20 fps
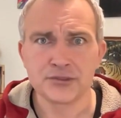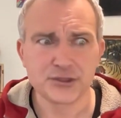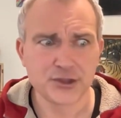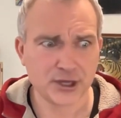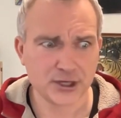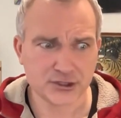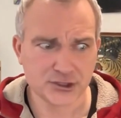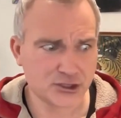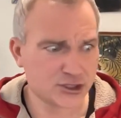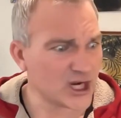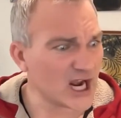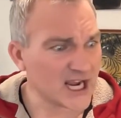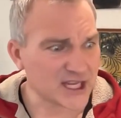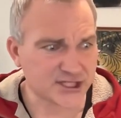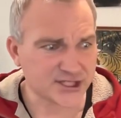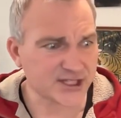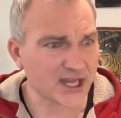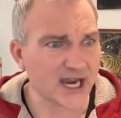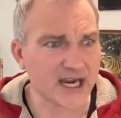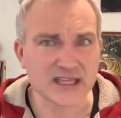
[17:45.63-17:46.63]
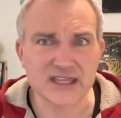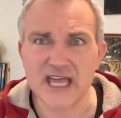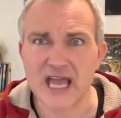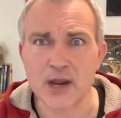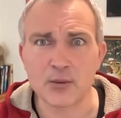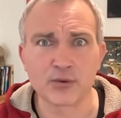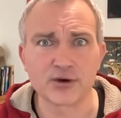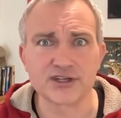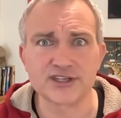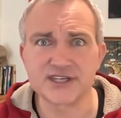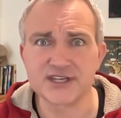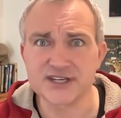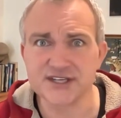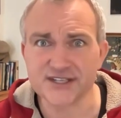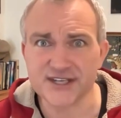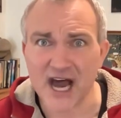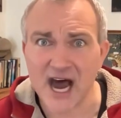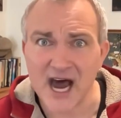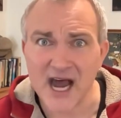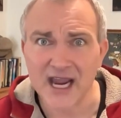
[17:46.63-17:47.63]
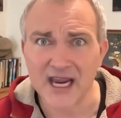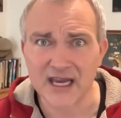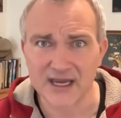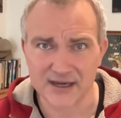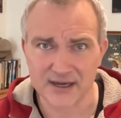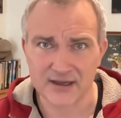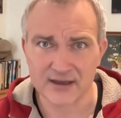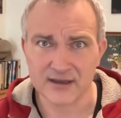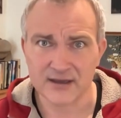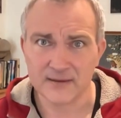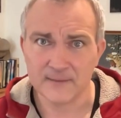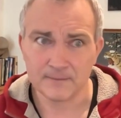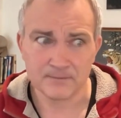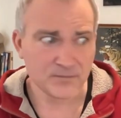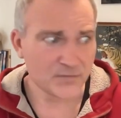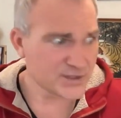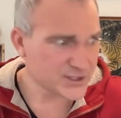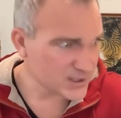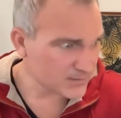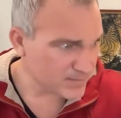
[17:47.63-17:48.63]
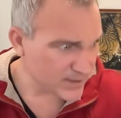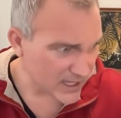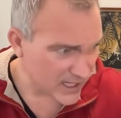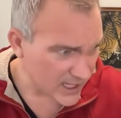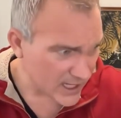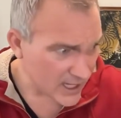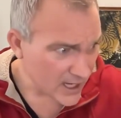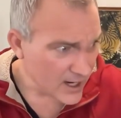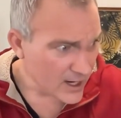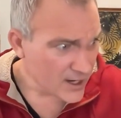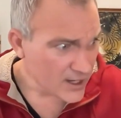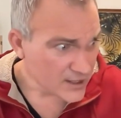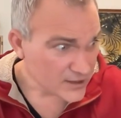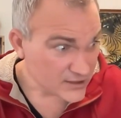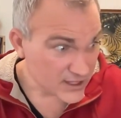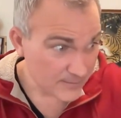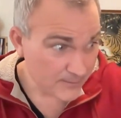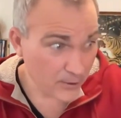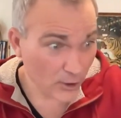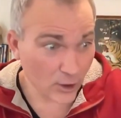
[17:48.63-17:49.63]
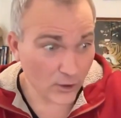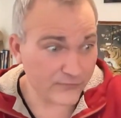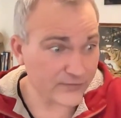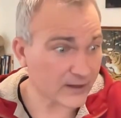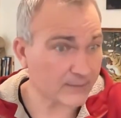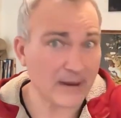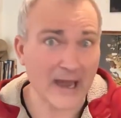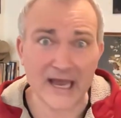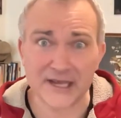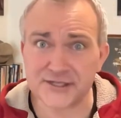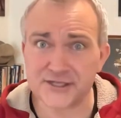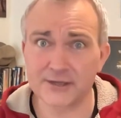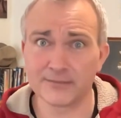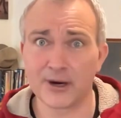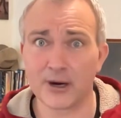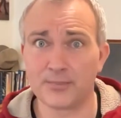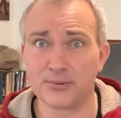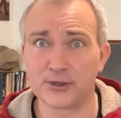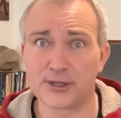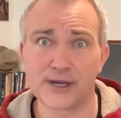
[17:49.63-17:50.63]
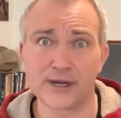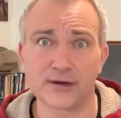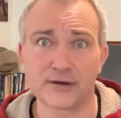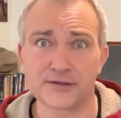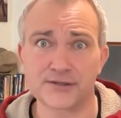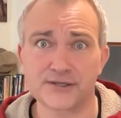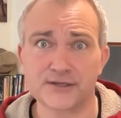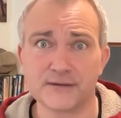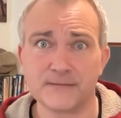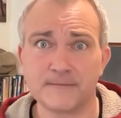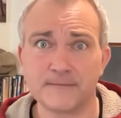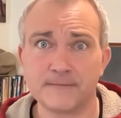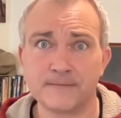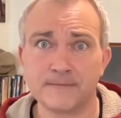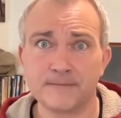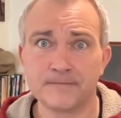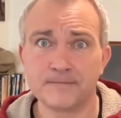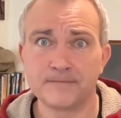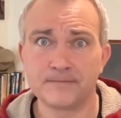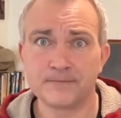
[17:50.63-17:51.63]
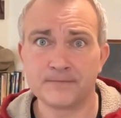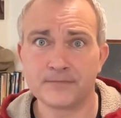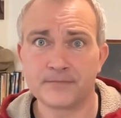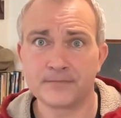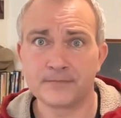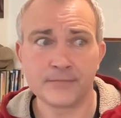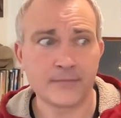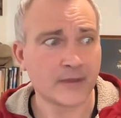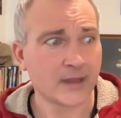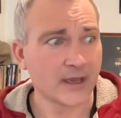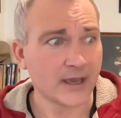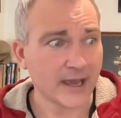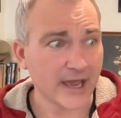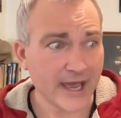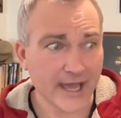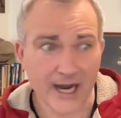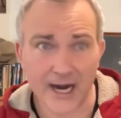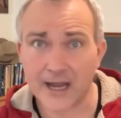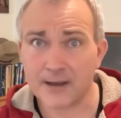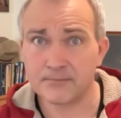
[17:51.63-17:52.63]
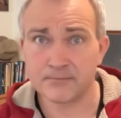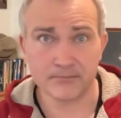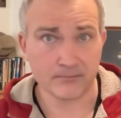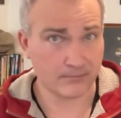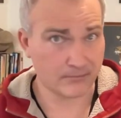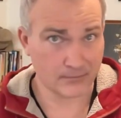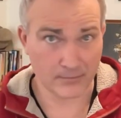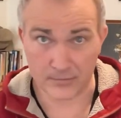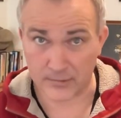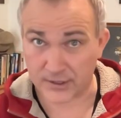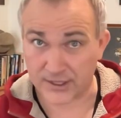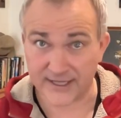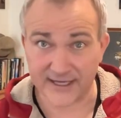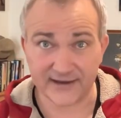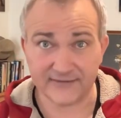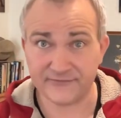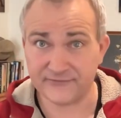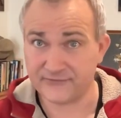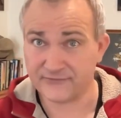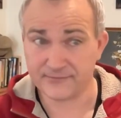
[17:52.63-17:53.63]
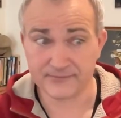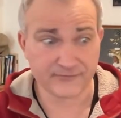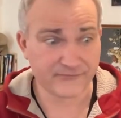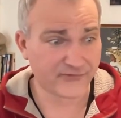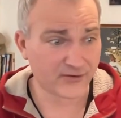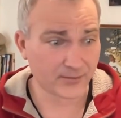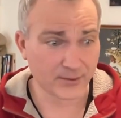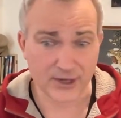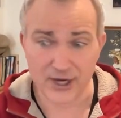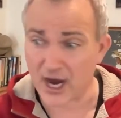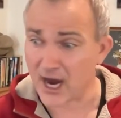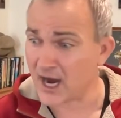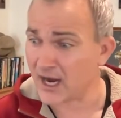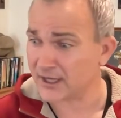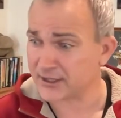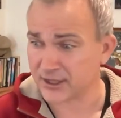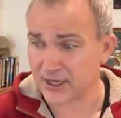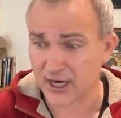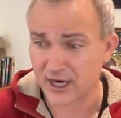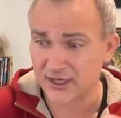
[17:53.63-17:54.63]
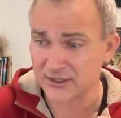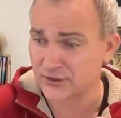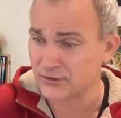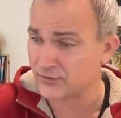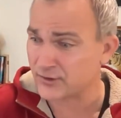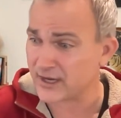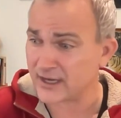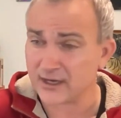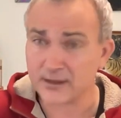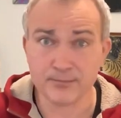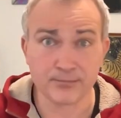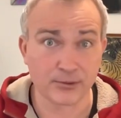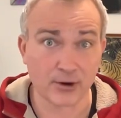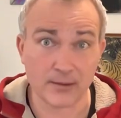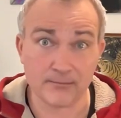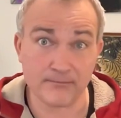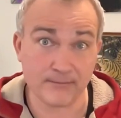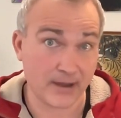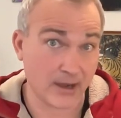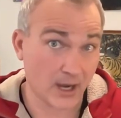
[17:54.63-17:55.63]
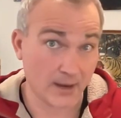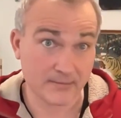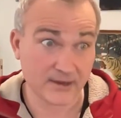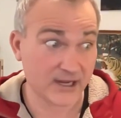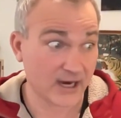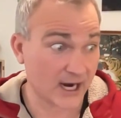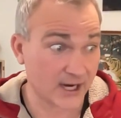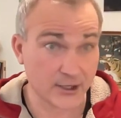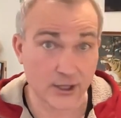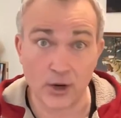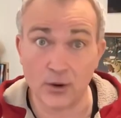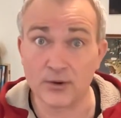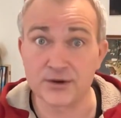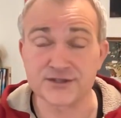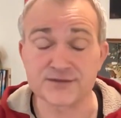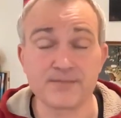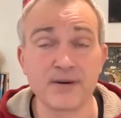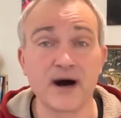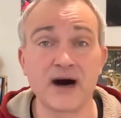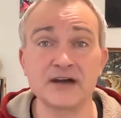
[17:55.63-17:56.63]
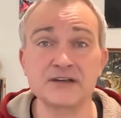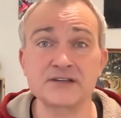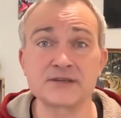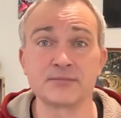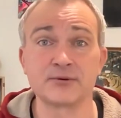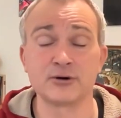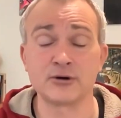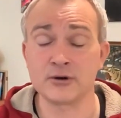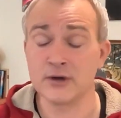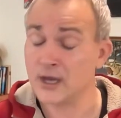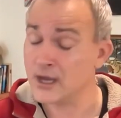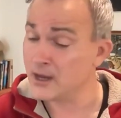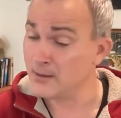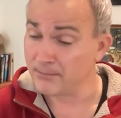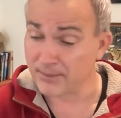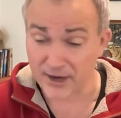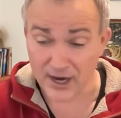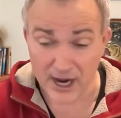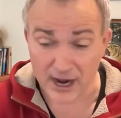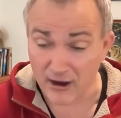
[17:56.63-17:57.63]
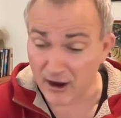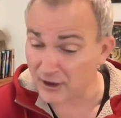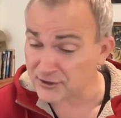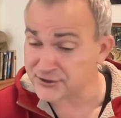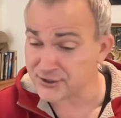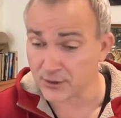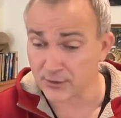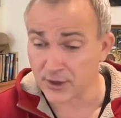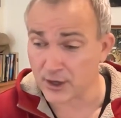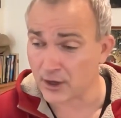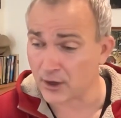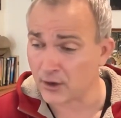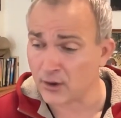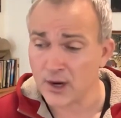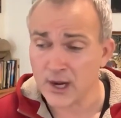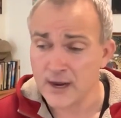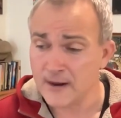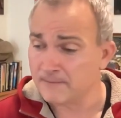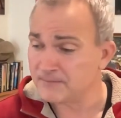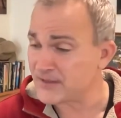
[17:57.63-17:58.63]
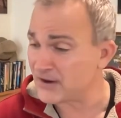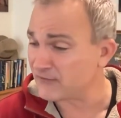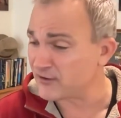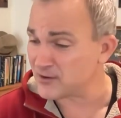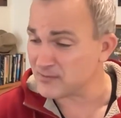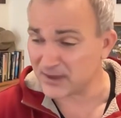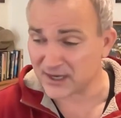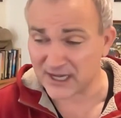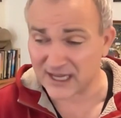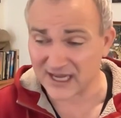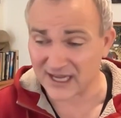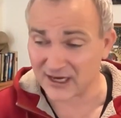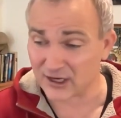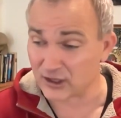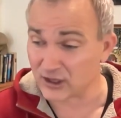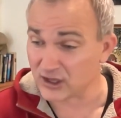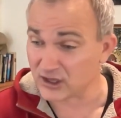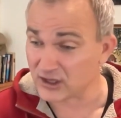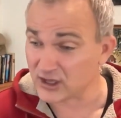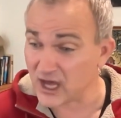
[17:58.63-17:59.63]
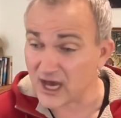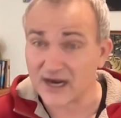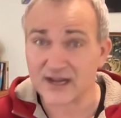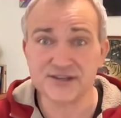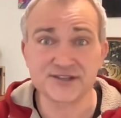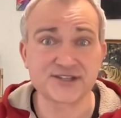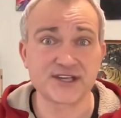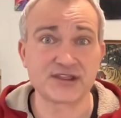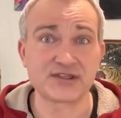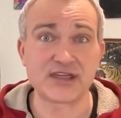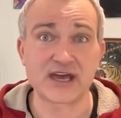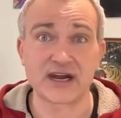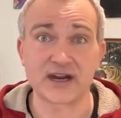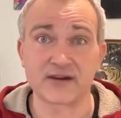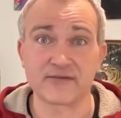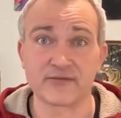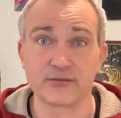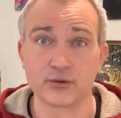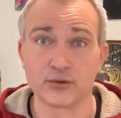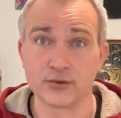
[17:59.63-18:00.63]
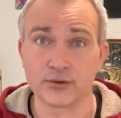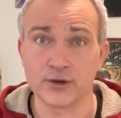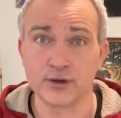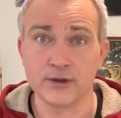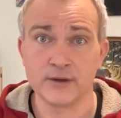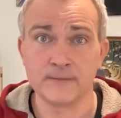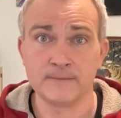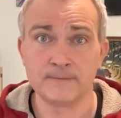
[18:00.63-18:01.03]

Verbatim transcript: They, it's like they were designed to be the perfect basketball players. And I'm GIF from God, God created. I mean, I know it's possible, but I also know that we've been eating a lot of synthetic food